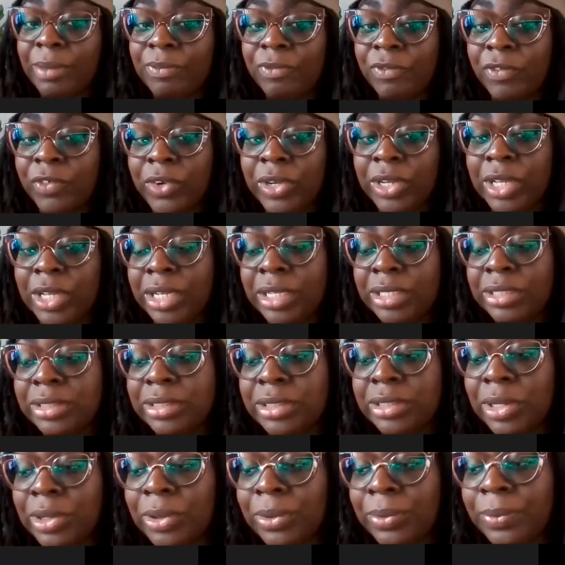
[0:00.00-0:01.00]
for you.
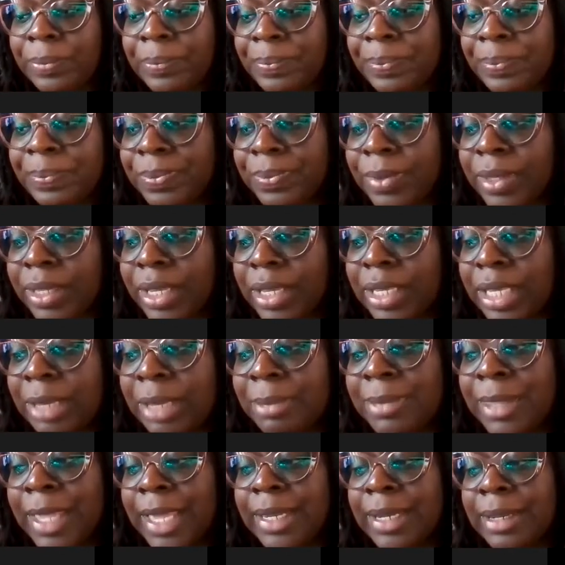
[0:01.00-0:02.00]
So
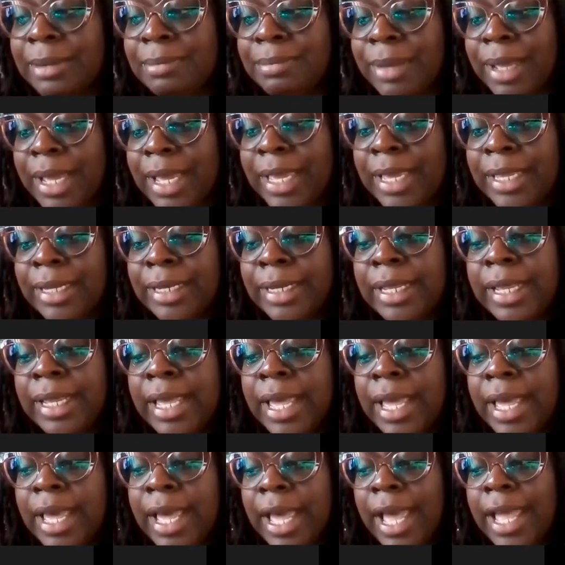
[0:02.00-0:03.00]
keep that in mind.
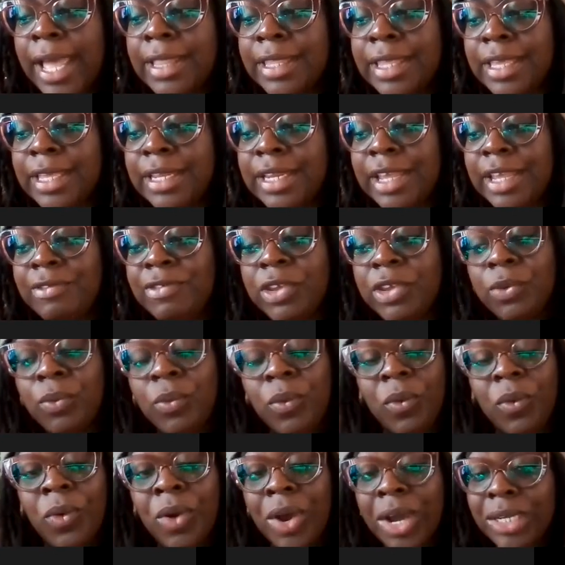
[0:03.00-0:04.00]
And then if you
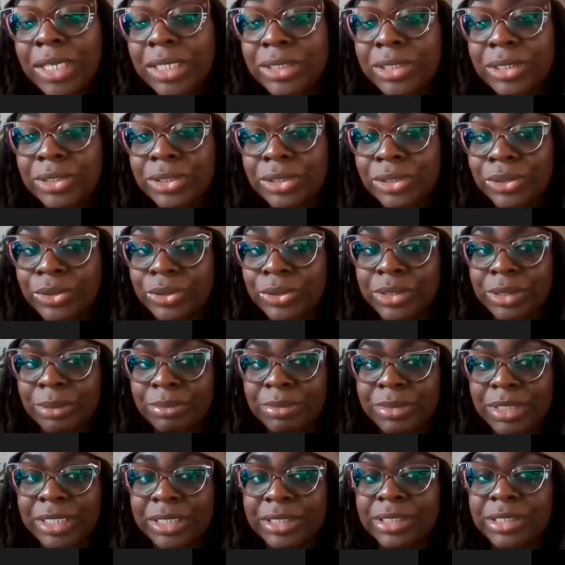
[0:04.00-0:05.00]
wanted to do
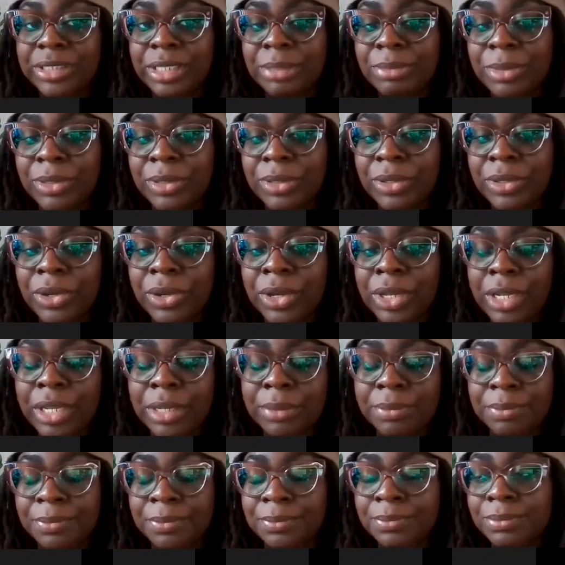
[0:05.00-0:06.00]
something similar,
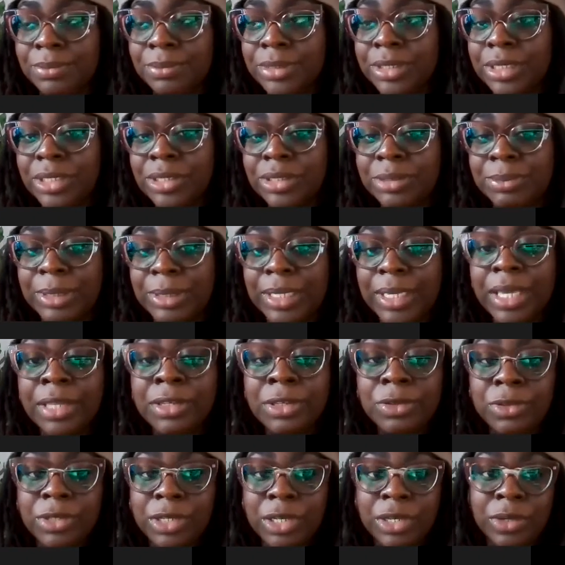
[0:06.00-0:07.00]
excuse me, and
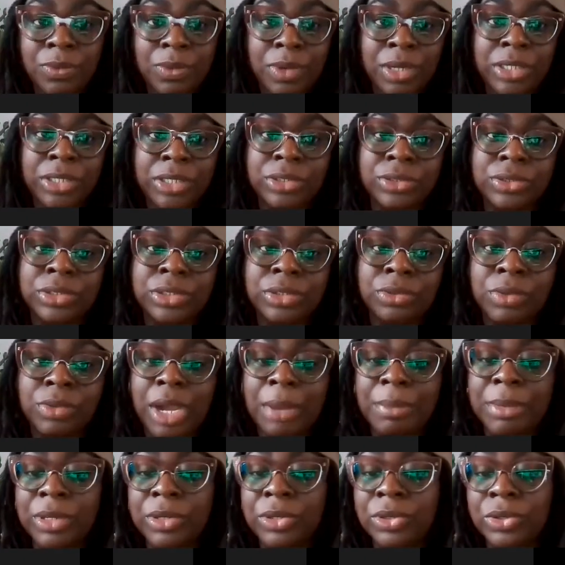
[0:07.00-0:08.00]
you didn't want to use the
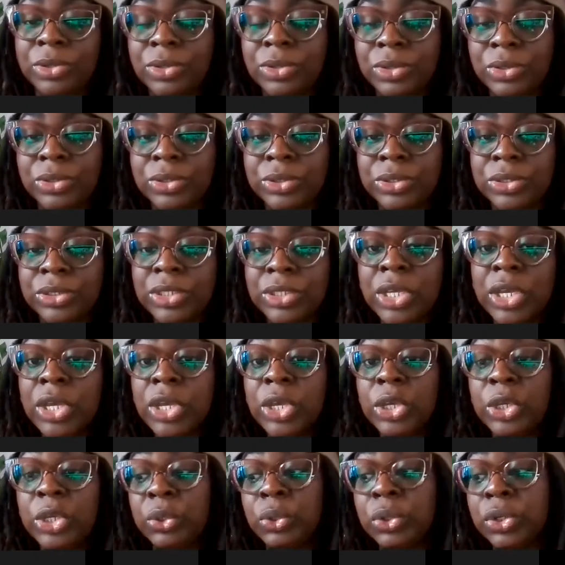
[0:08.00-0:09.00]
ramen noodles,
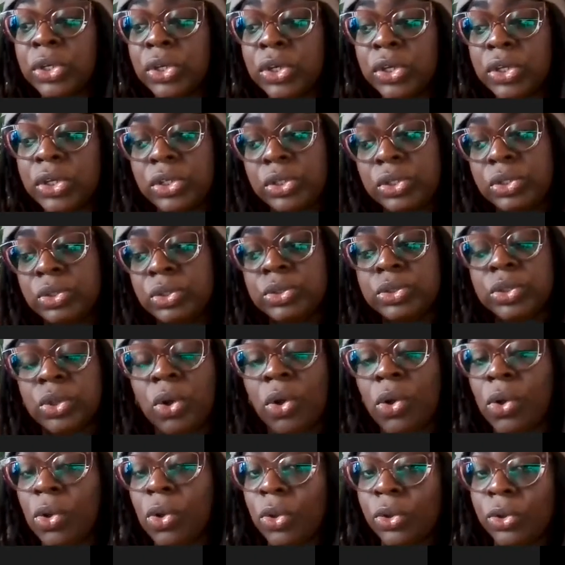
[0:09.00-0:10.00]
you could use a
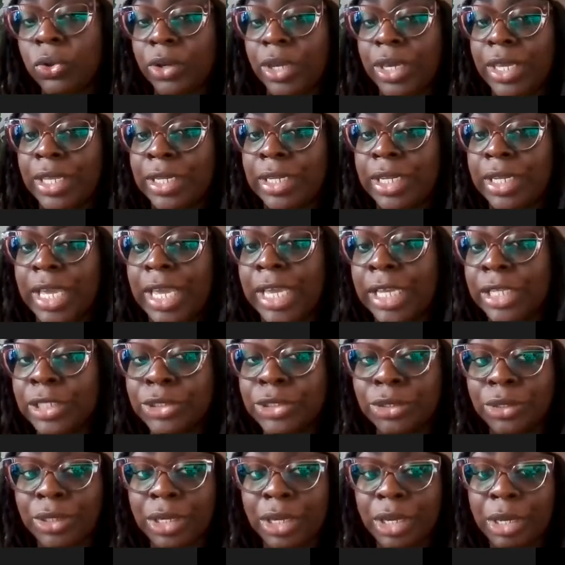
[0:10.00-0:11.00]
whole grain
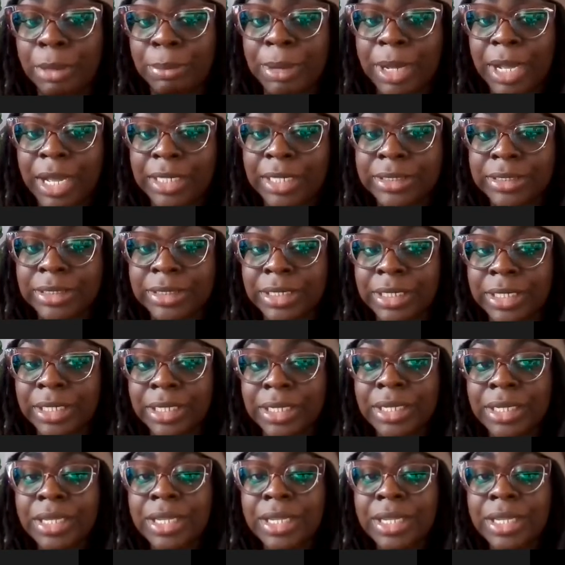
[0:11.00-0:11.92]
angel hair pasta.